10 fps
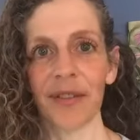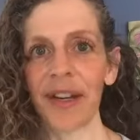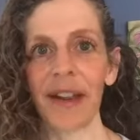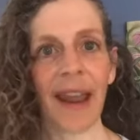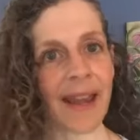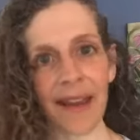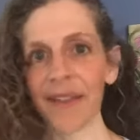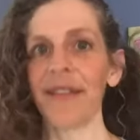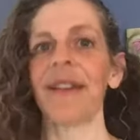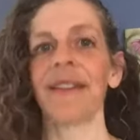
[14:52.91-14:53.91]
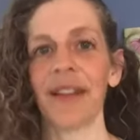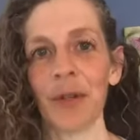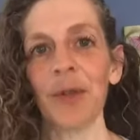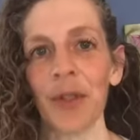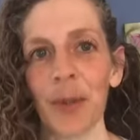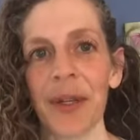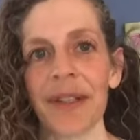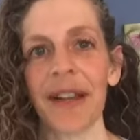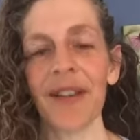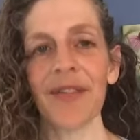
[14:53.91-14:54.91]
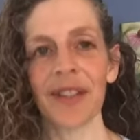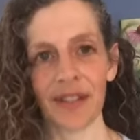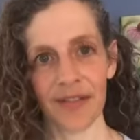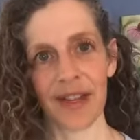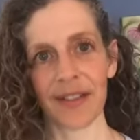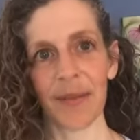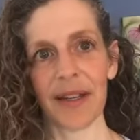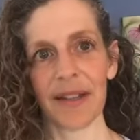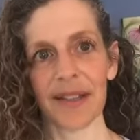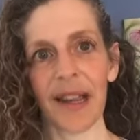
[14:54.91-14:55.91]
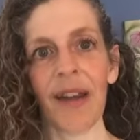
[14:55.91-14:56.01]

right? Anything that you do in life is affected by this.